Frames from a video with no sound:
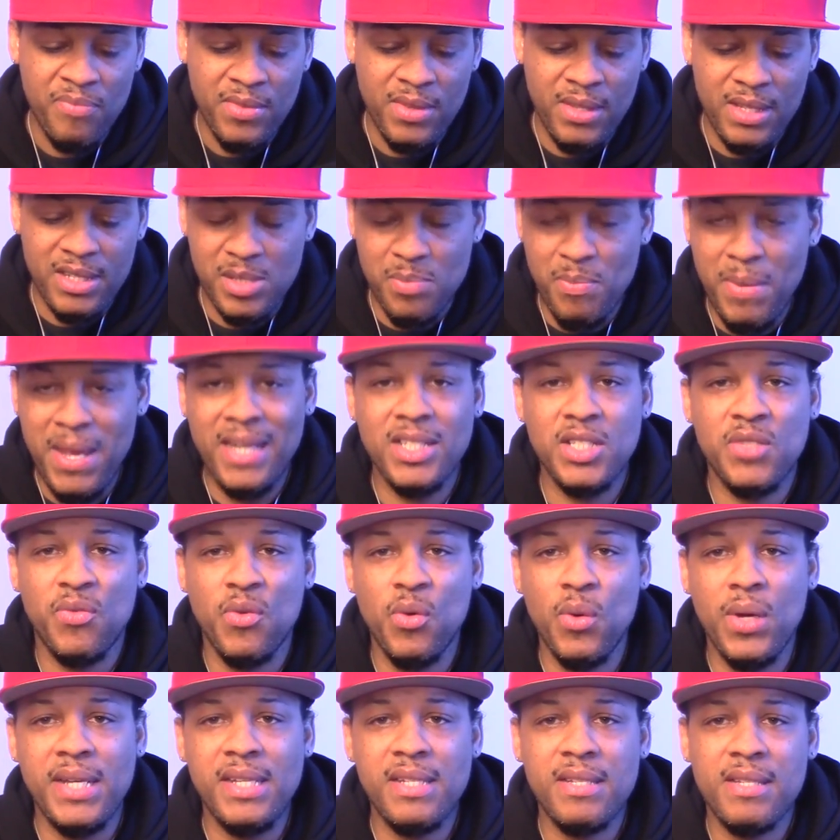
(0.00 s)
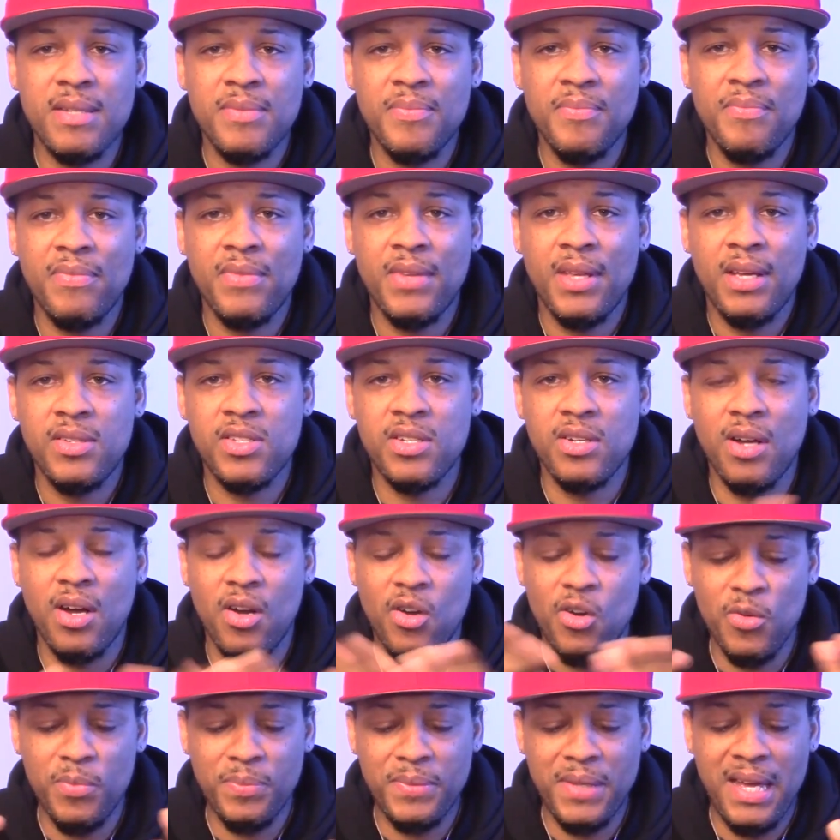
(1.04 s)
this man's voice. Sir, I
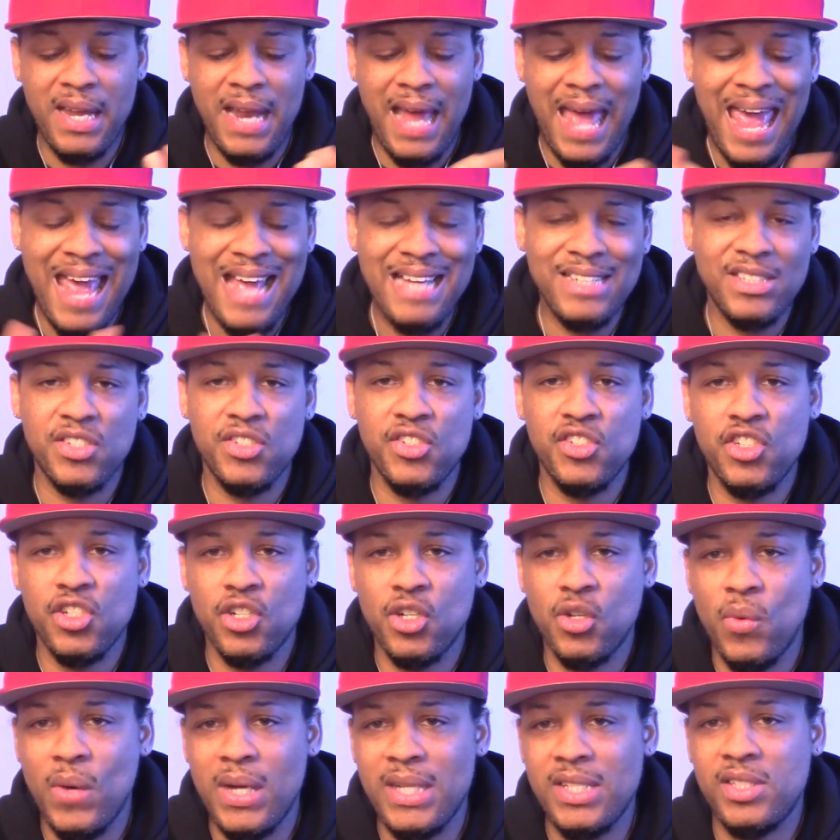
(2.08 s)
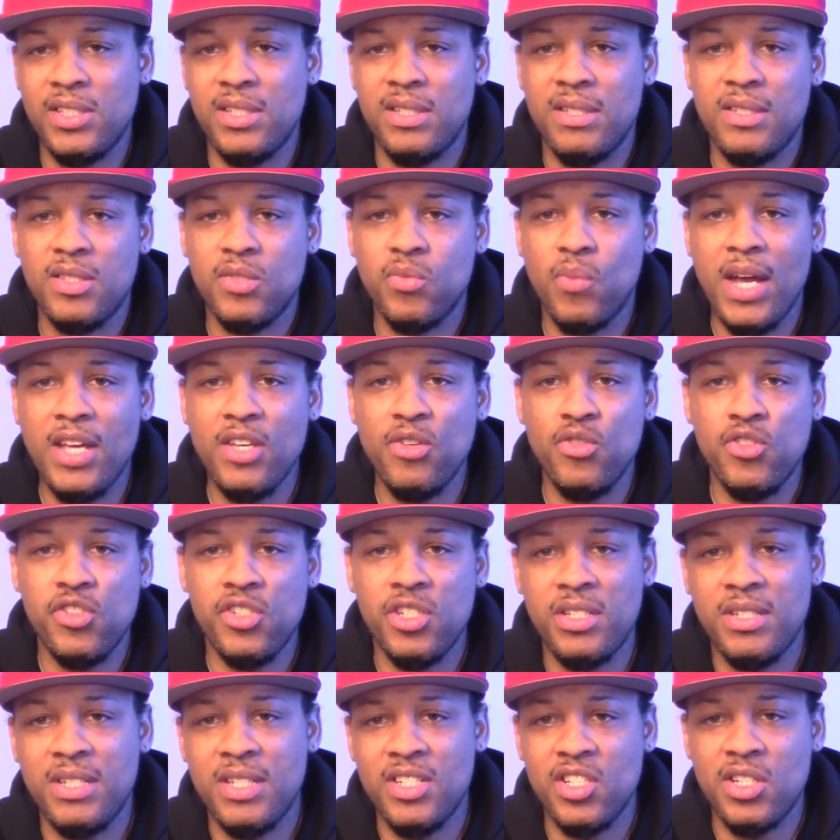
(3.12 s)
hope that answers your questions why you
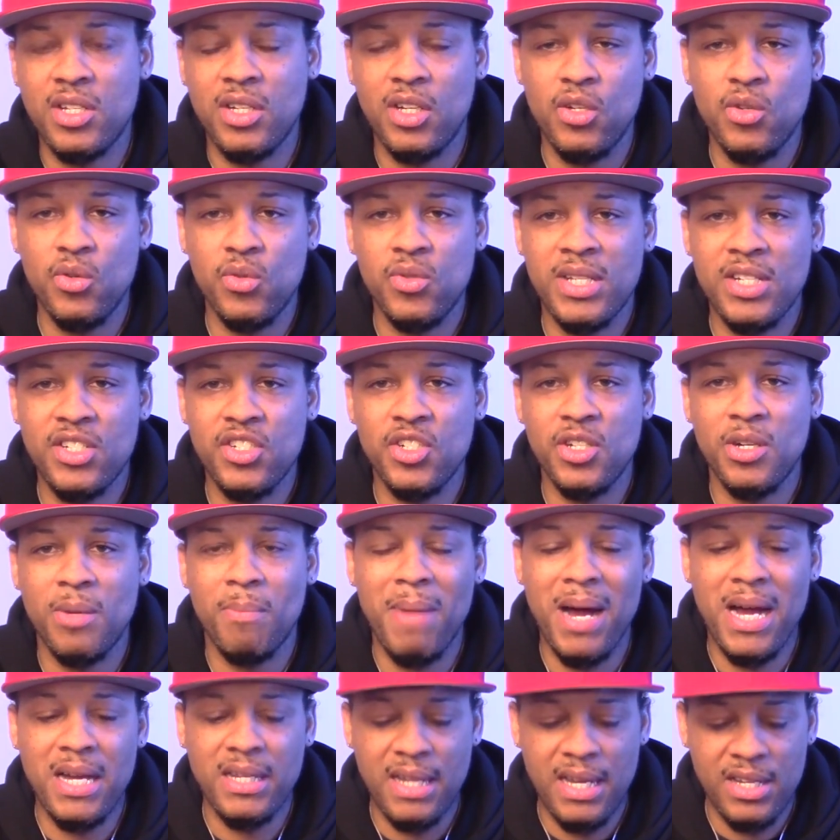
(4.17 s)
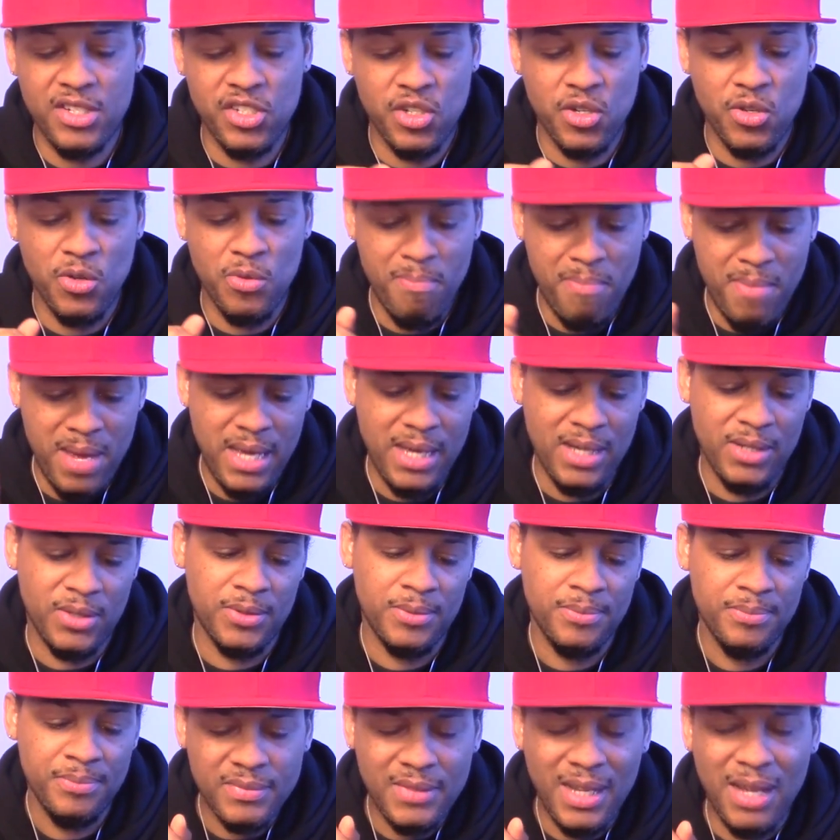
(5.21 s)
should disclose that you're a biological male.
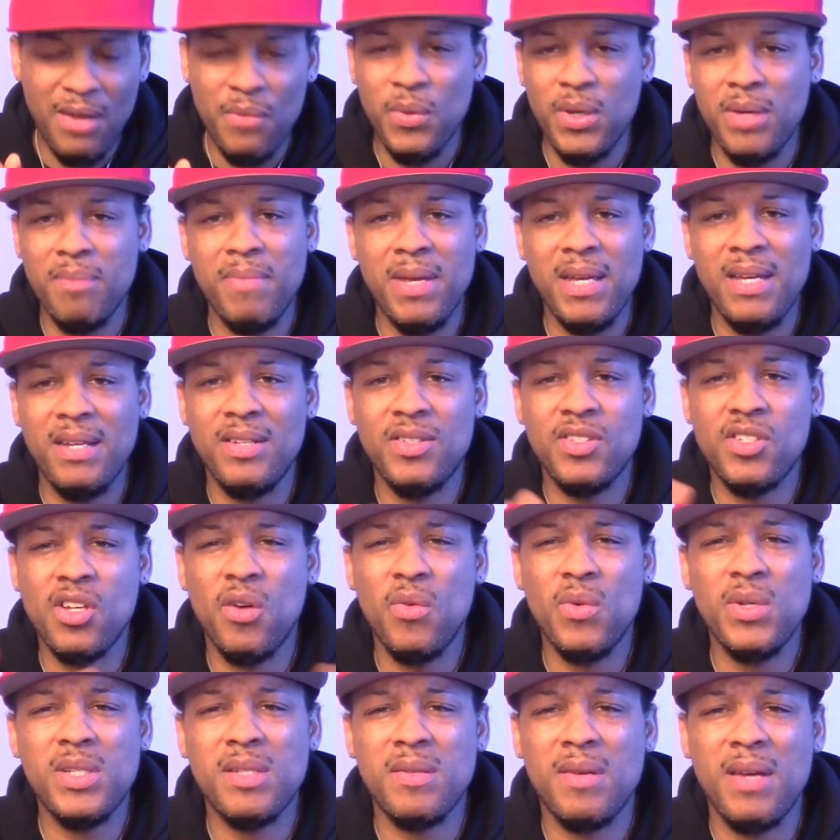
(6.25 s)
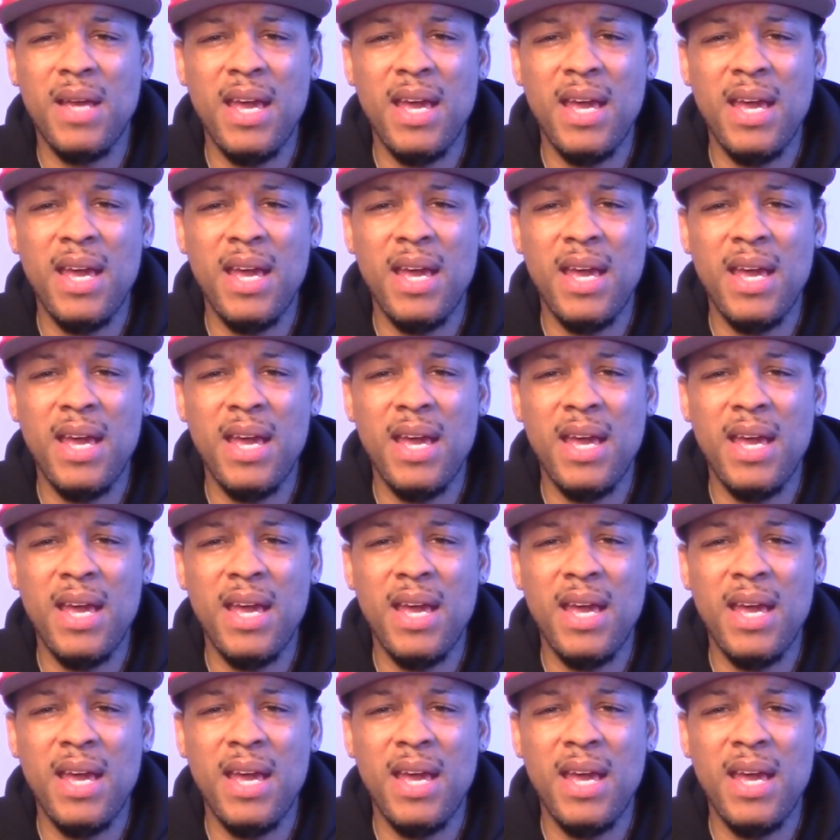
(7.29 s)
And with men, it's always a